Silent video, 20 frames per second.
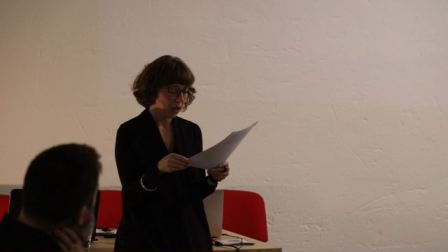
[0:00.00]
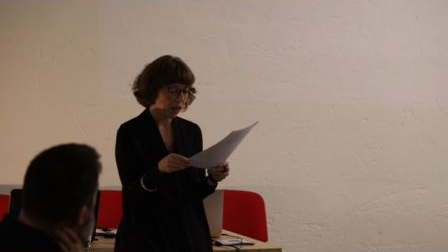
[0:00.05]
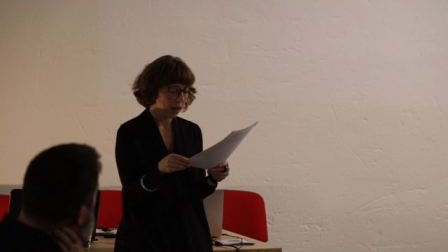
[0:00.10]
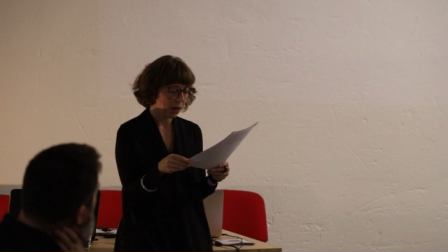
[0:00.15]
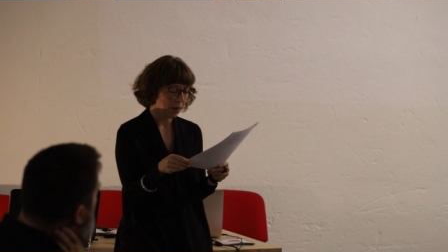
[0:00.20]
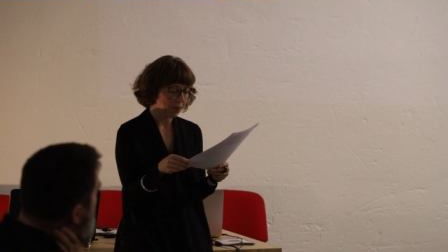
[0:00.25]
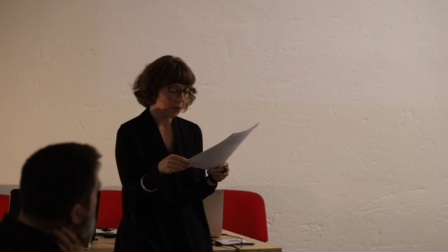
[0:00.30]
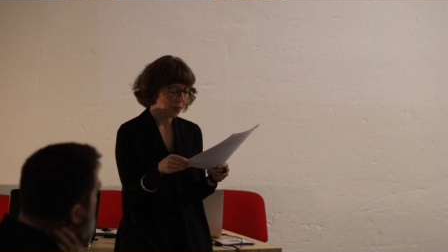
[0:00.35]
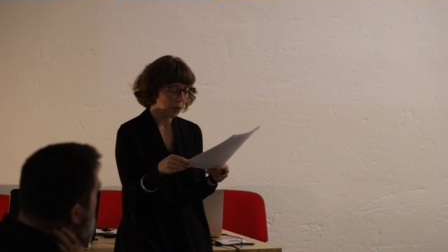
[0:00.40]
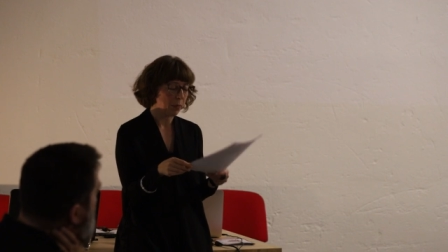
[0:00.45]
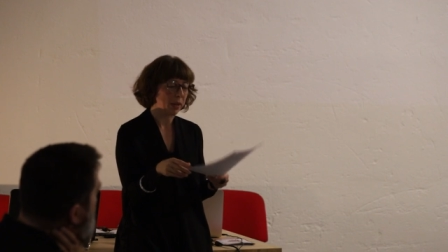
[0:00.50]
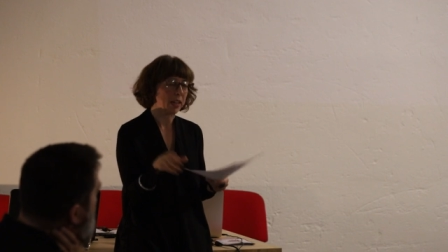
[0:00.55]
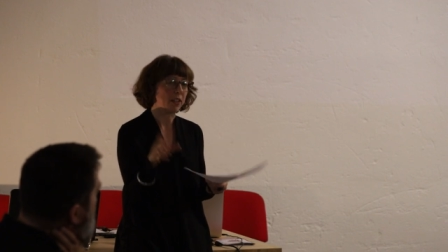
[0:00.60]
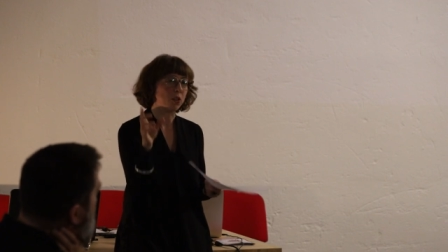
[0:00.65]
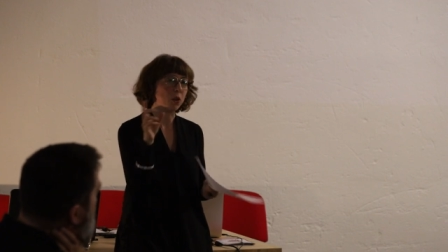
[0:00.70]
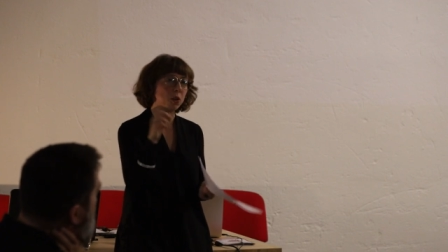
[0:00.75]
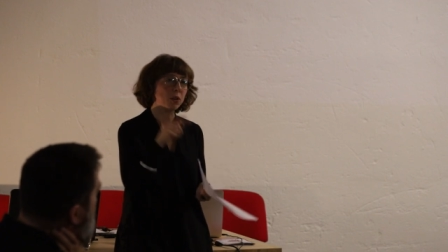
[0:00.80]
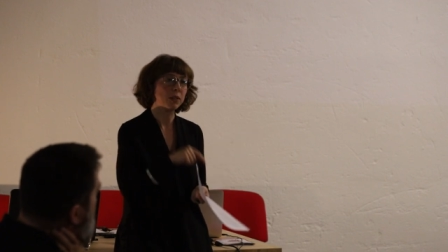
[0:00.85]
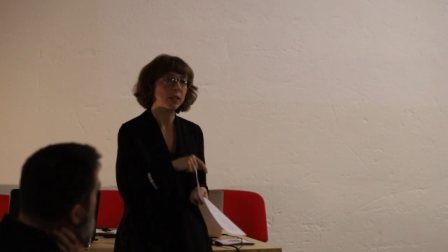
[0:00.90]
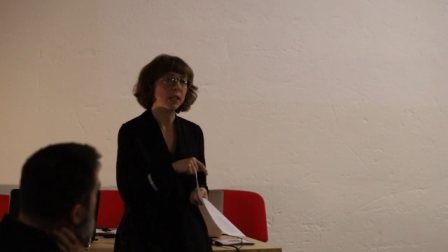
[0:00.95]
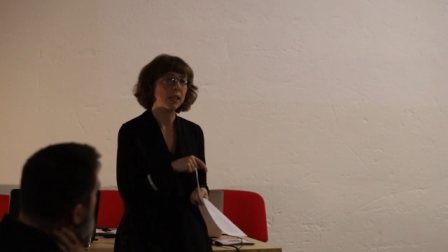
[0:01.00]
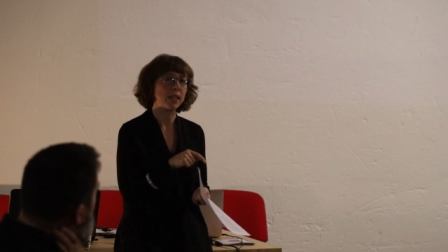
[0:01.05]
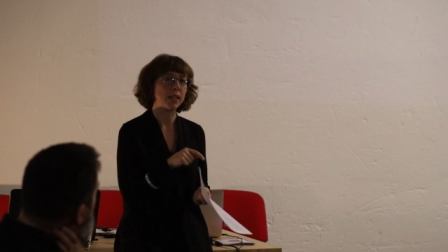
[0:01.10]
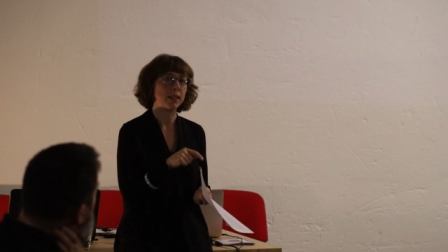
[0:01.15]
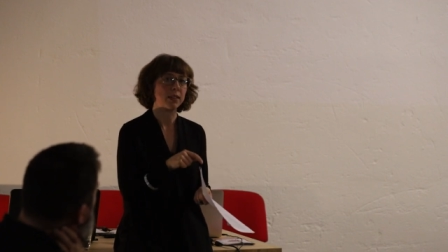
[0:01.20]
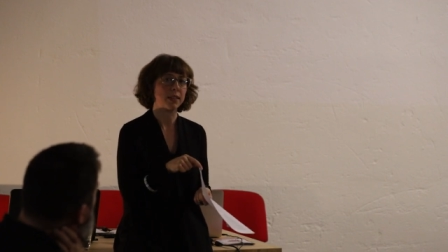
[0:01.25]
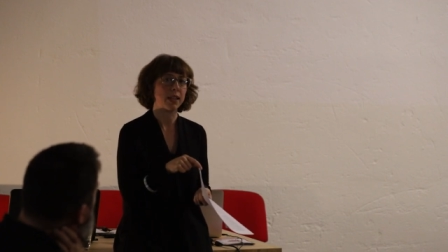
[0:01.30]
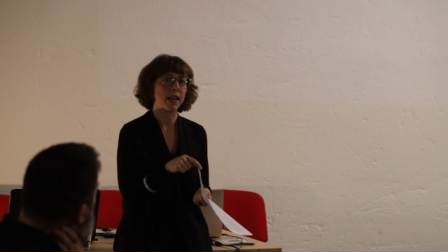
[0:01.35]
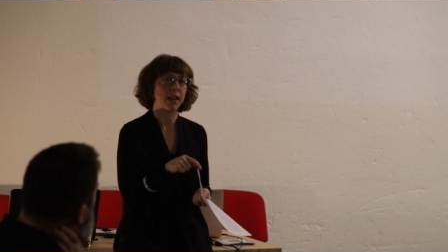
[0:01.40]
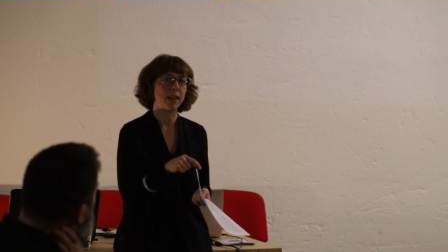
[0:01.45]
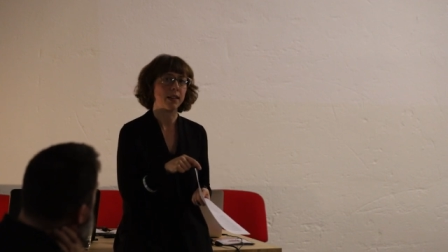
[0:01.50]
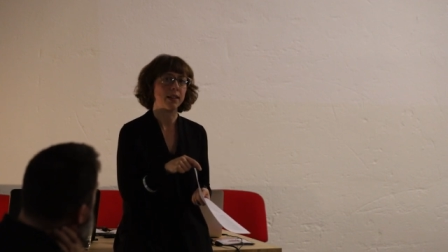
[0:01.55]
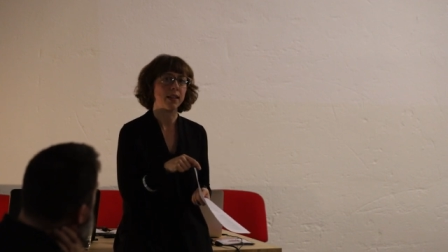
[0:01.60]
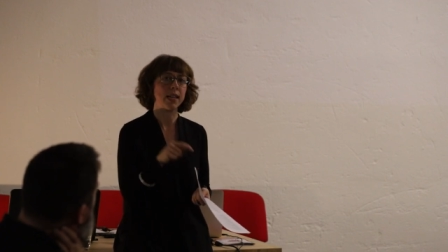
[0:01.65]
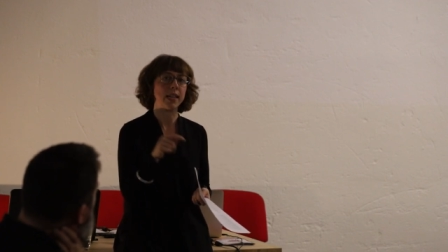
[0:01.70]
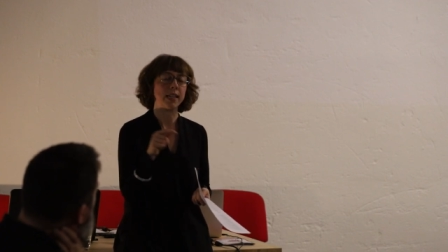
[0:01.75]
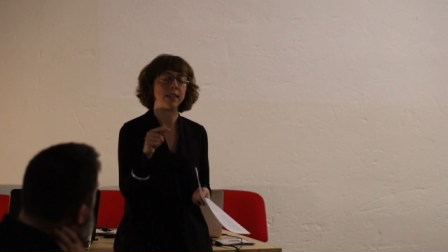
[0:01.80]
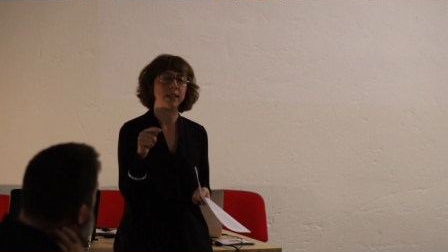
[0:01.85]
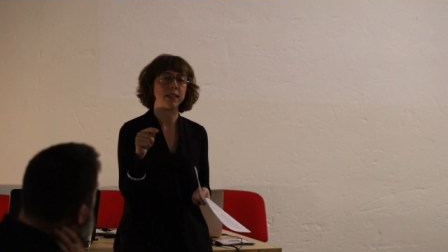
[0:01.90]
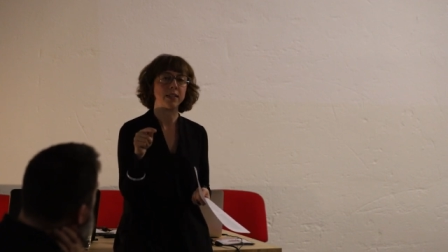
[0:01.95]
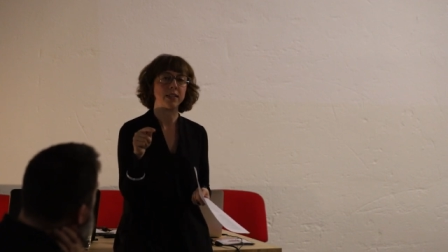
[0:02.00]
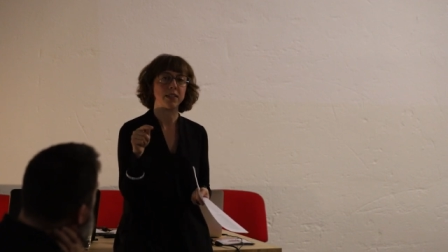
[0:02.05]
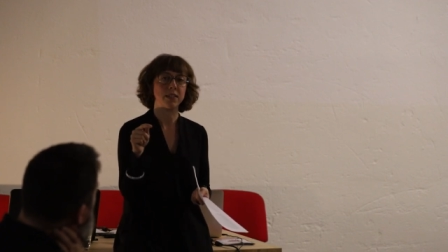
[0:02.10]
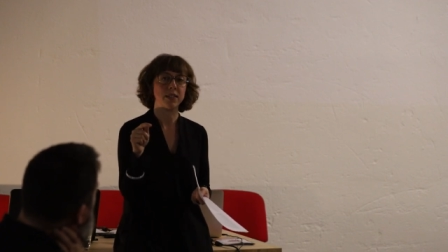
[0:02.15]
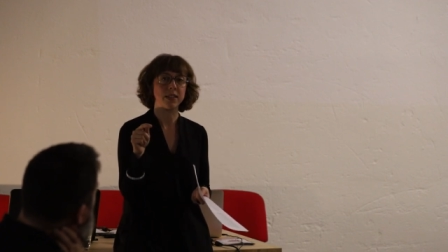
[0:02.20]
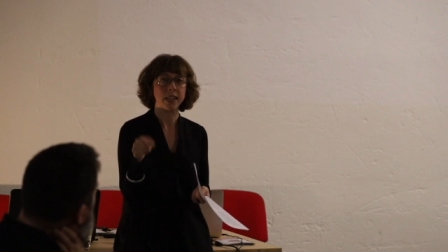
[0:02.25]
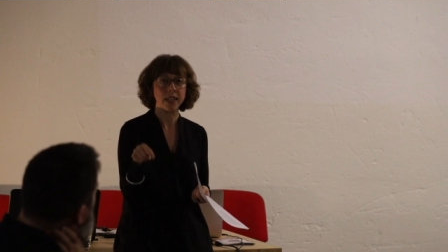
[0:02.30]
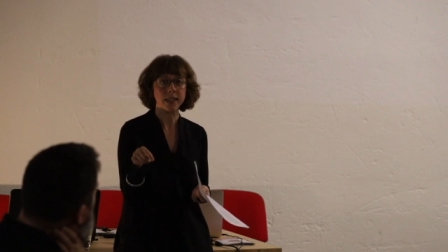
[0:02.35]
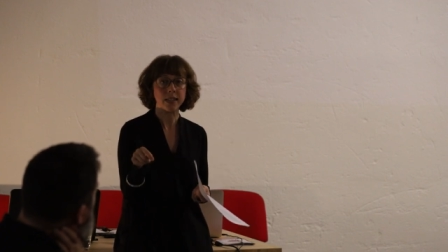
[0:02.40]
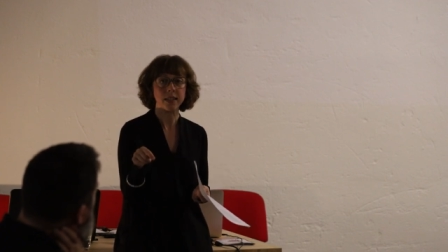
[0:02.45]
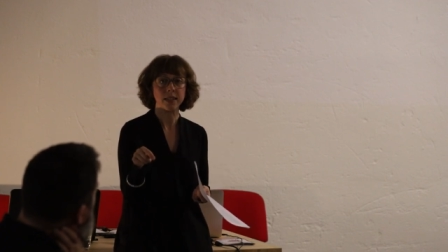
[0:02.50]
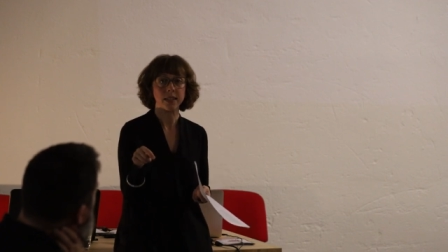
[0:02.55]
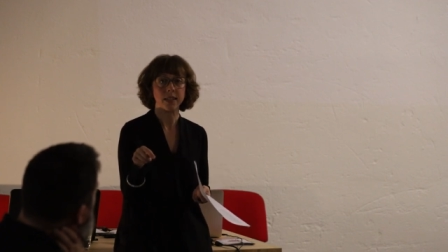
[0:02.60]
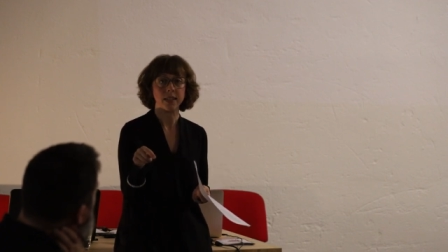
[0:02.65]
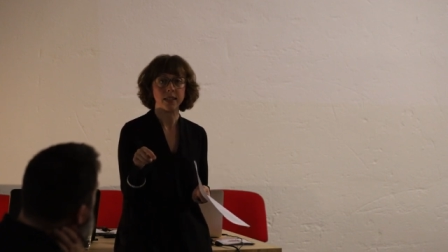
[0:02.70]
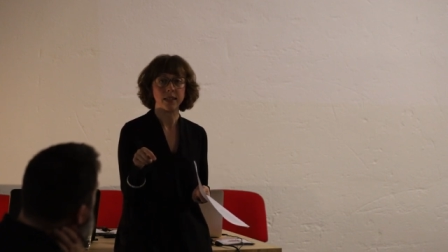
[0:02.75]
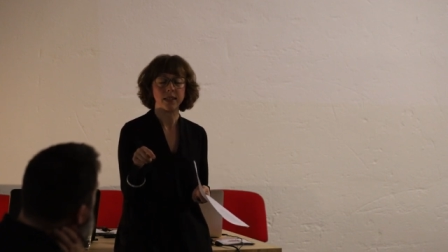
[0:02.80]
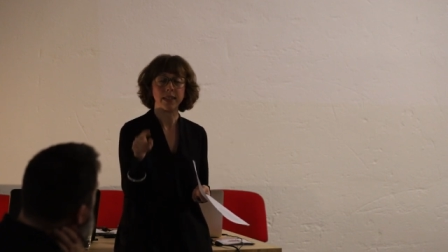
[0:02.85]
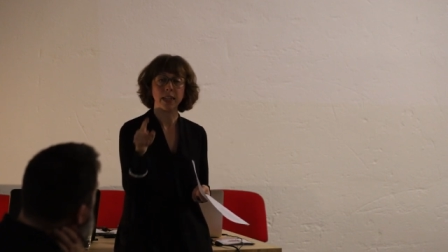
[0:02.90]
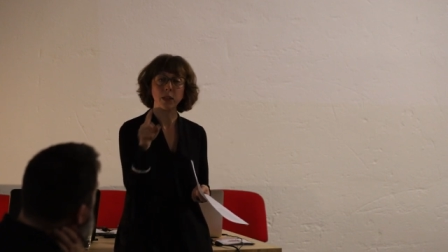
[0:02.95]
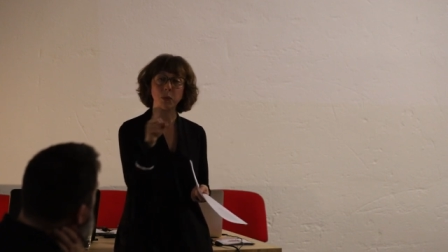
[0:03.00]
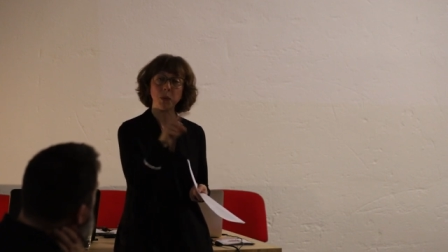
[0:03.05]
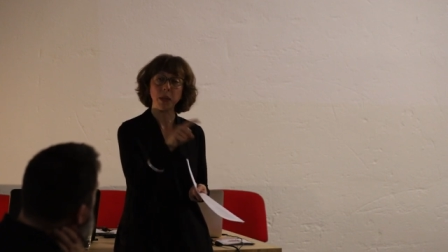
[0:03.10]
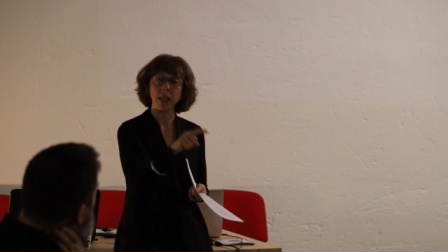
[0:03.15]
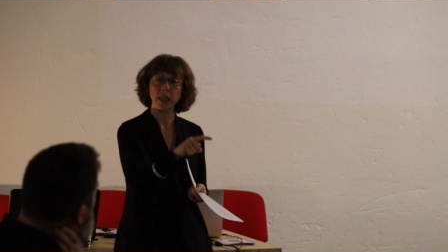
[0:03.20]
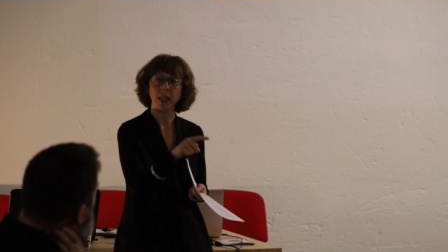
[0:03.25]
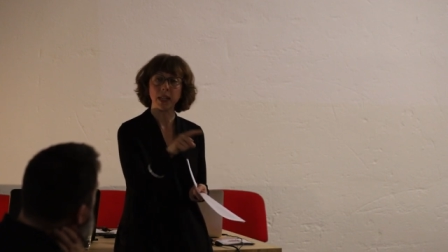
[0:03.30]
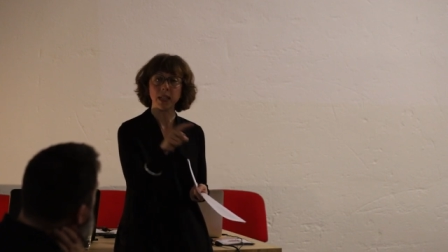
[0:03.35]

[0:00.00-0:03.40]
Uh, it's only then in the 60s that we